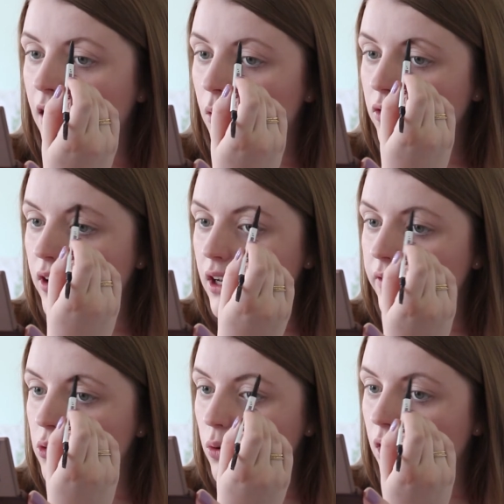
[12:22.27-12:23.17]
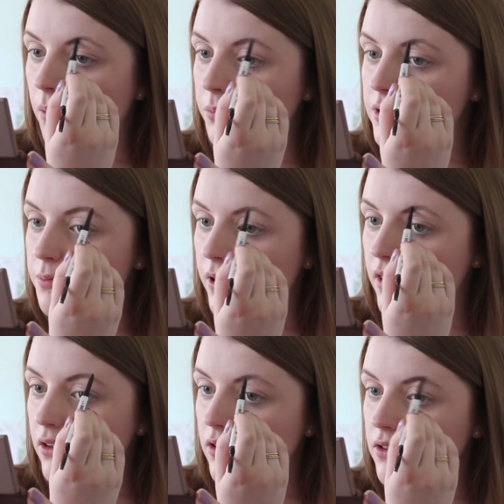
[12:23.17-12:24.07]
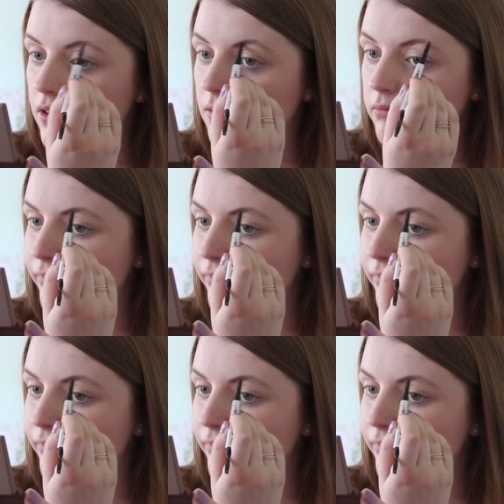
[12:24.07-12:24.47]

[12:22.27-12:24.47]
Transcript: want to say individual lumps, but they're just